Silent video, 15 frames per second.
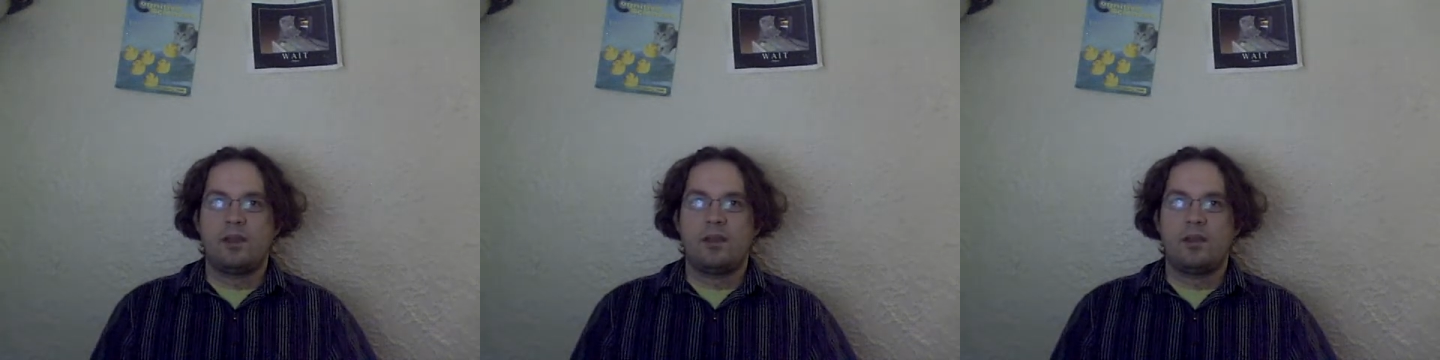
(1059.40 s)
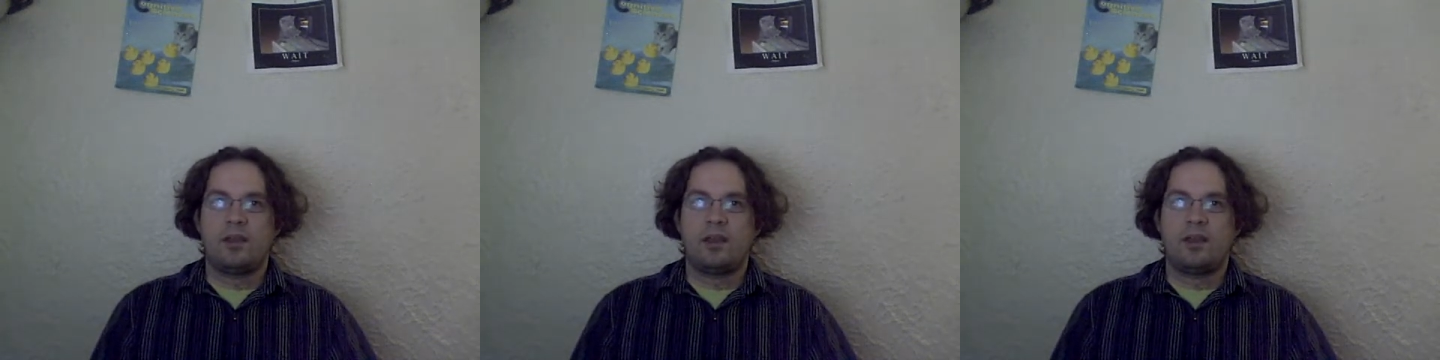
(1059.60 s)

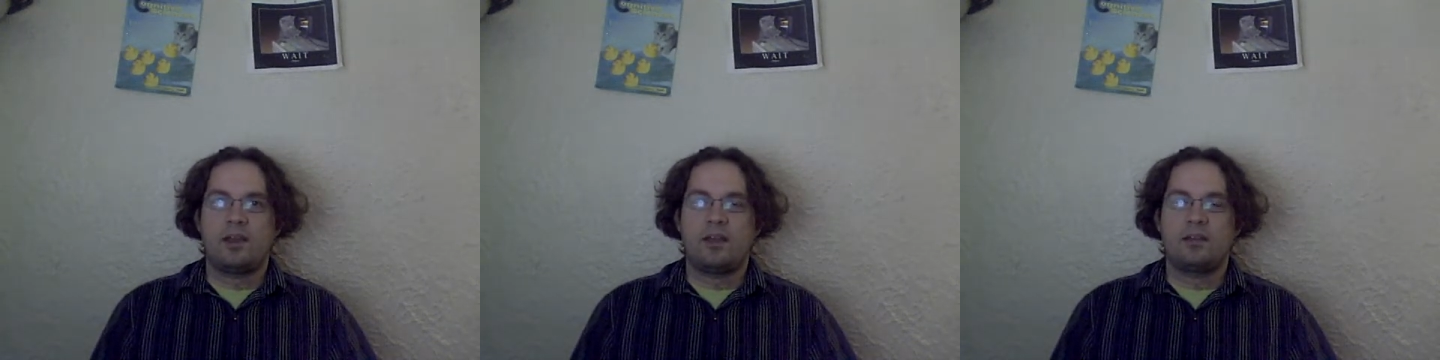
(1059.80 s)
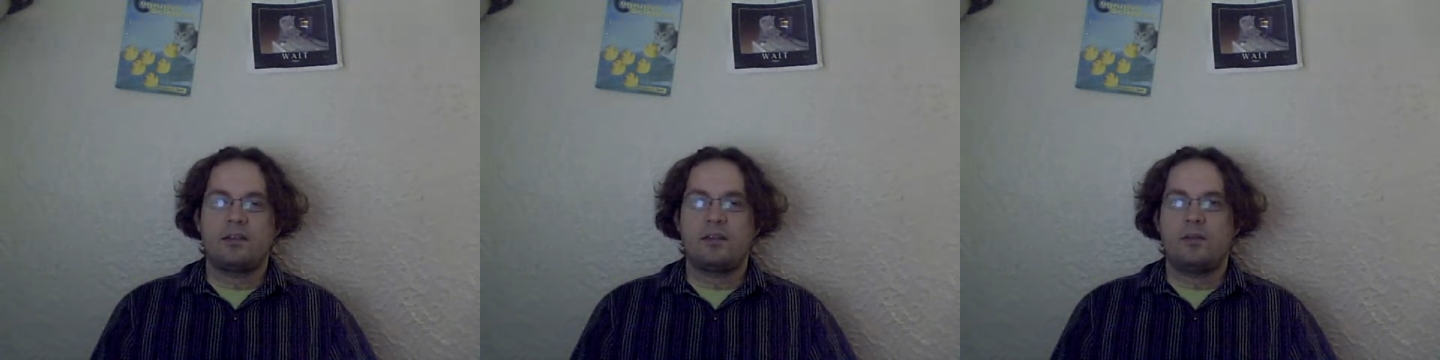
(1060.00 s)

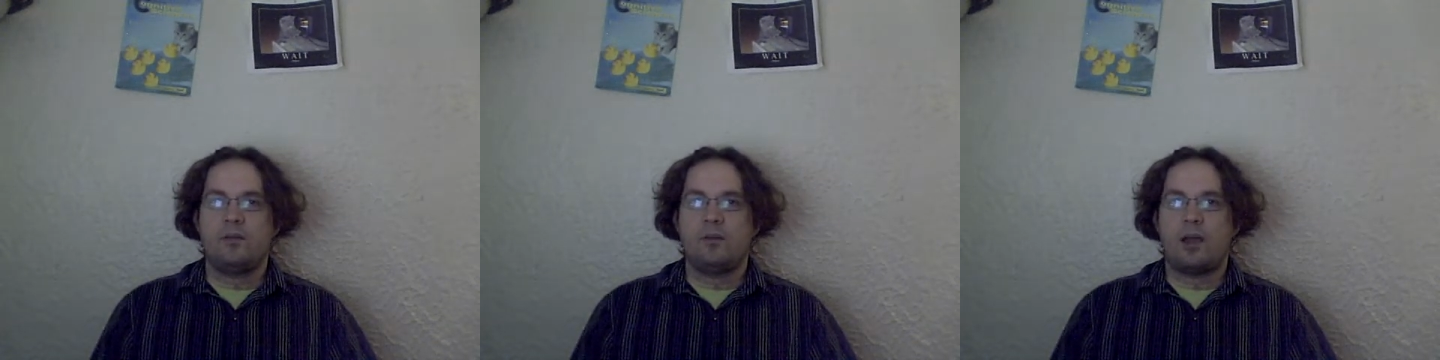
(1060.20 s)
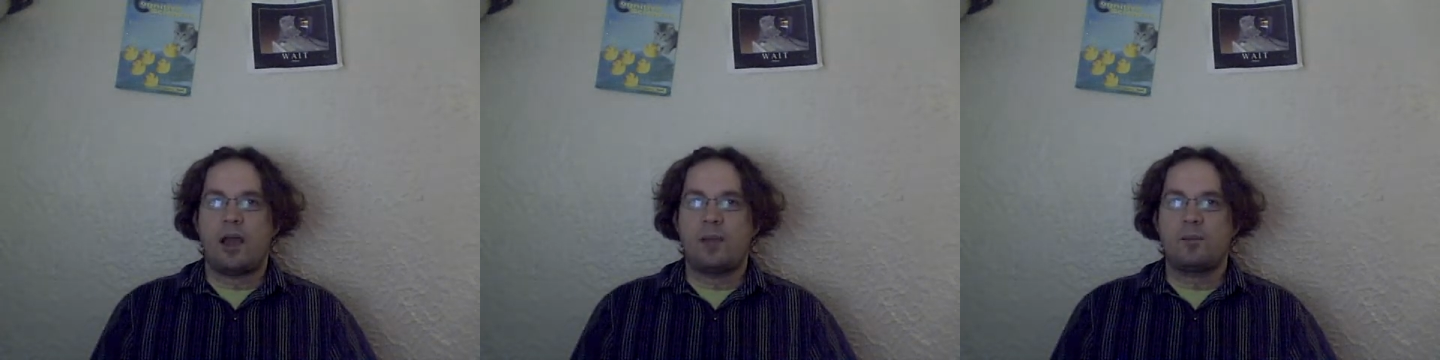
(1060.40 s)
uh,
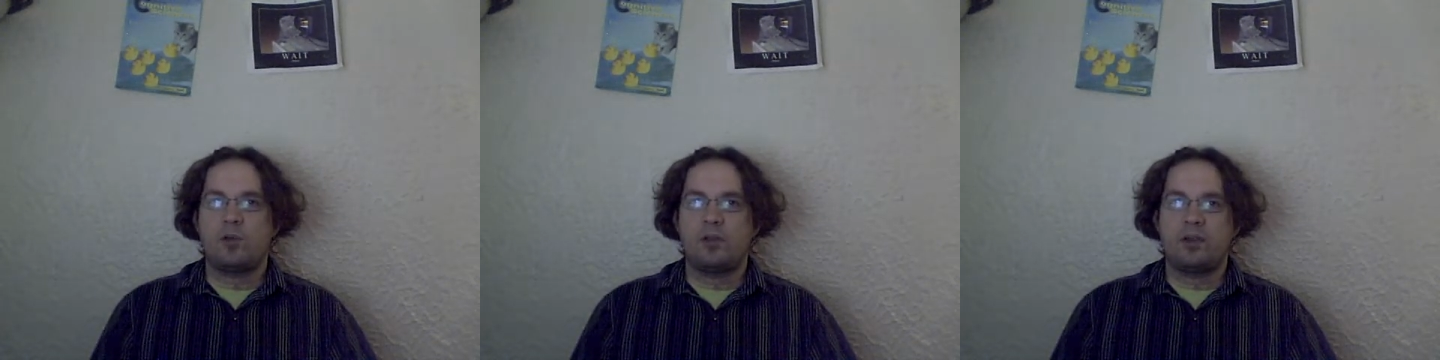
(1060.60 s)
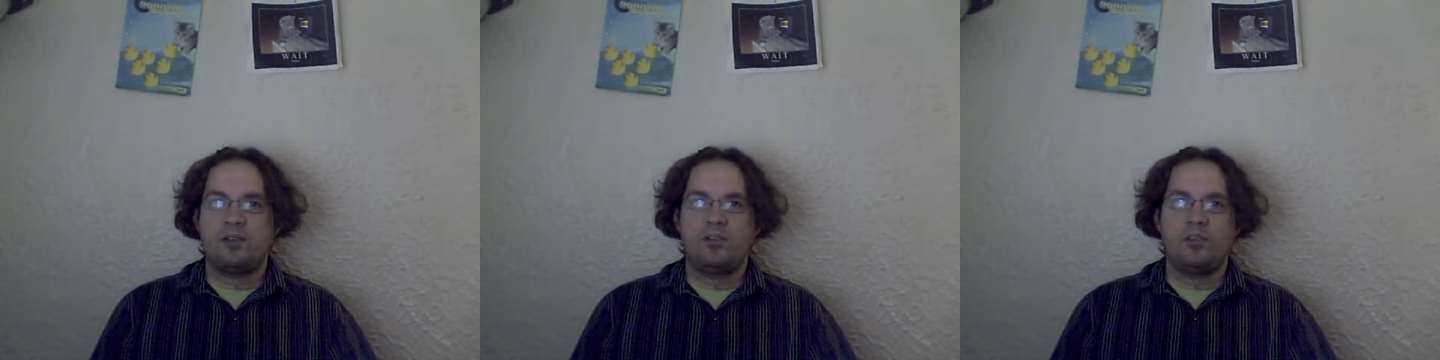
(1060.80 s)
I'm
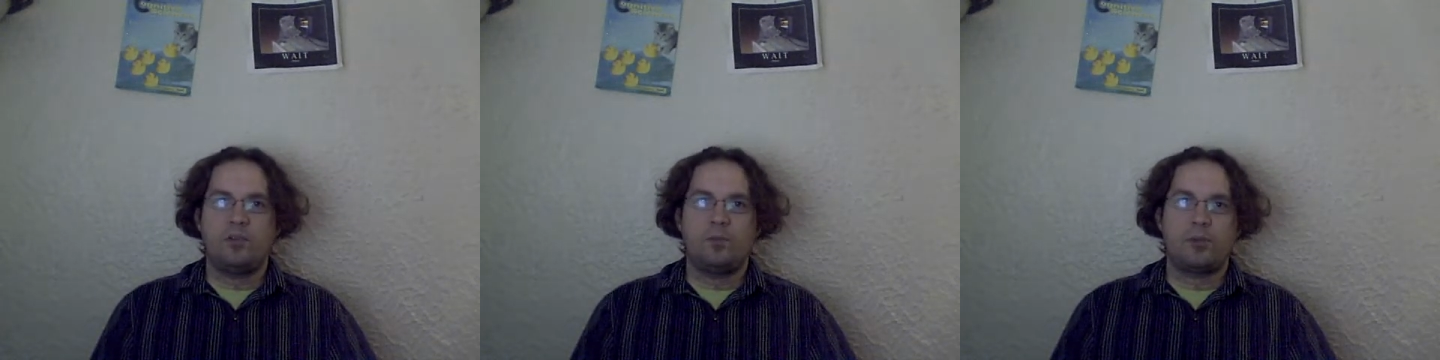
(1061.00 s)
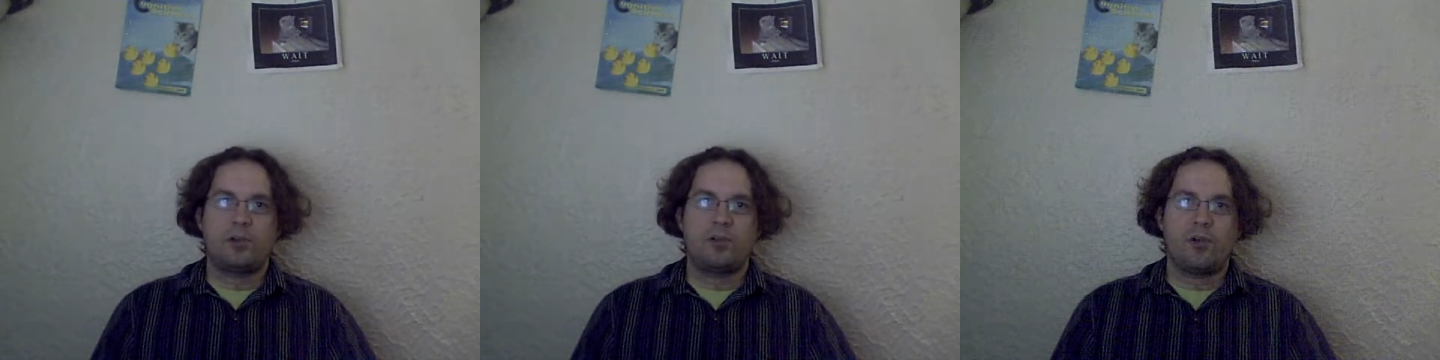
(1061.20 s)
going to
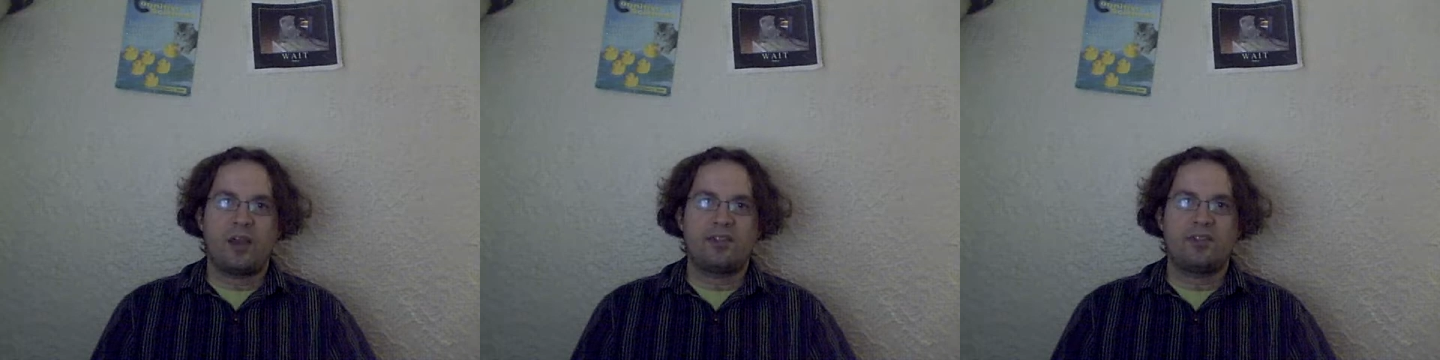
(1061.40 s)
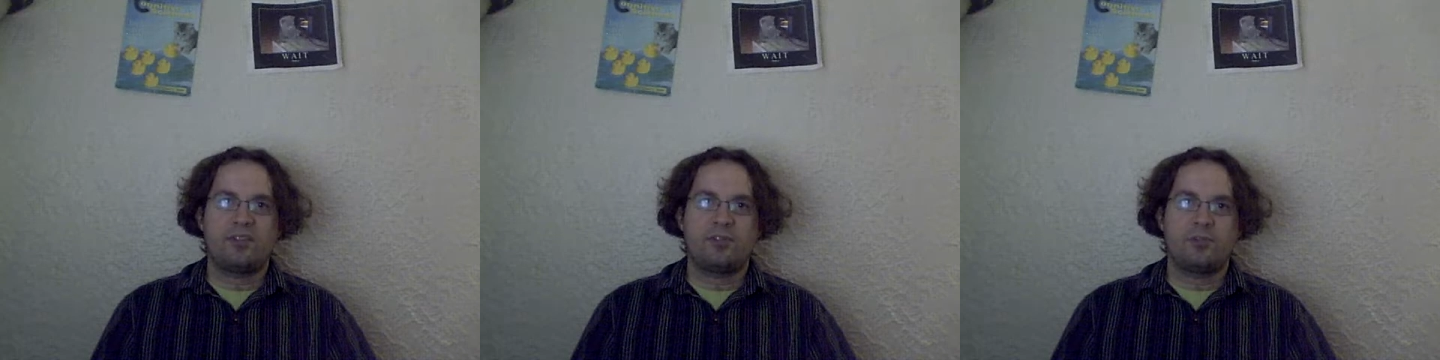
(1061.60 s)

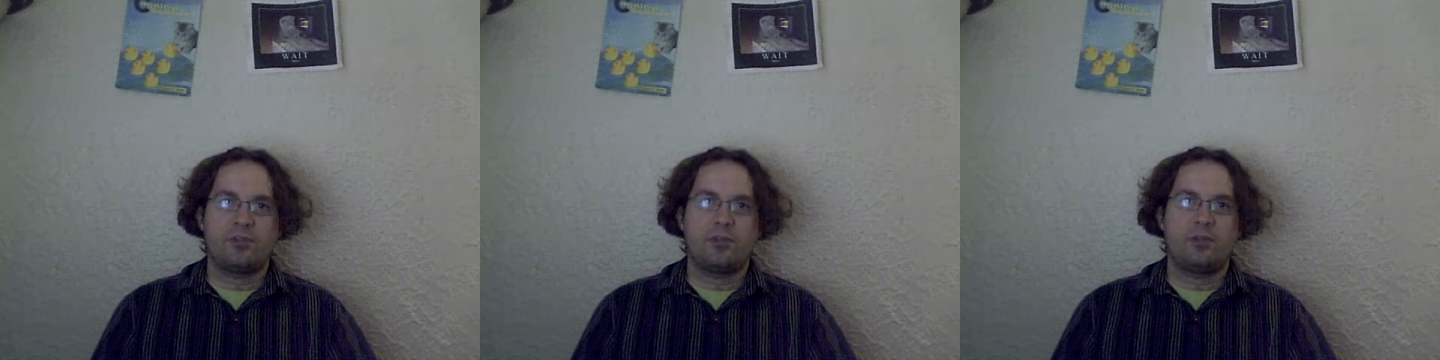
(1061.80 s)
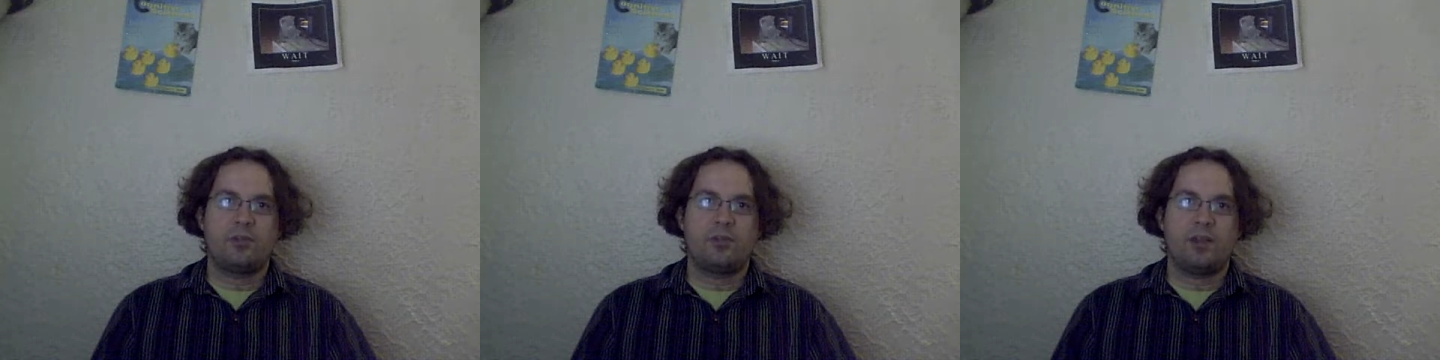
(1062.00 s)
progress
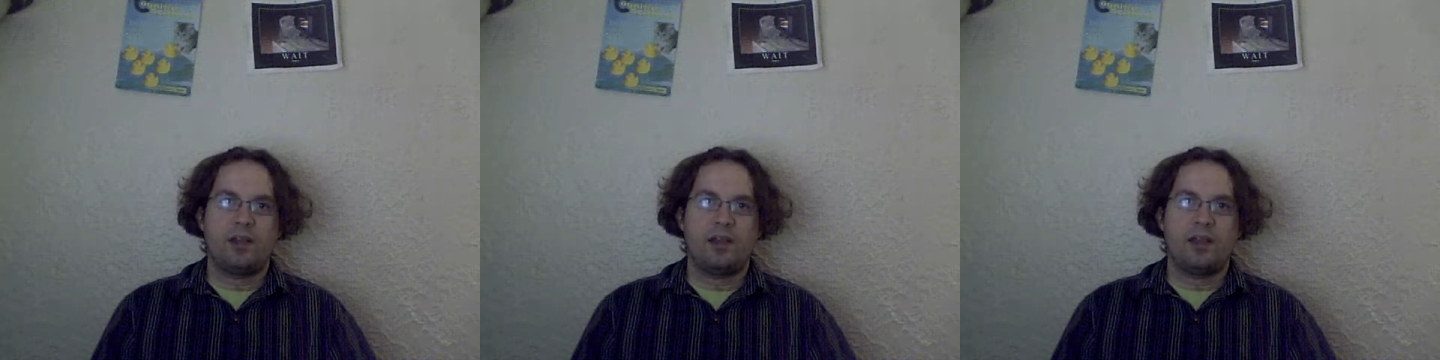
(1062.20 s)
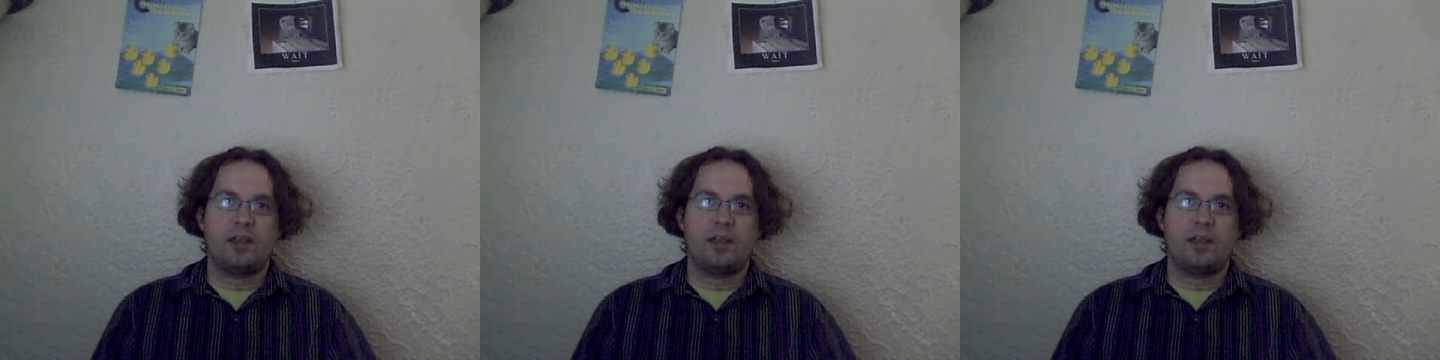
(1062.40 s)
through uh,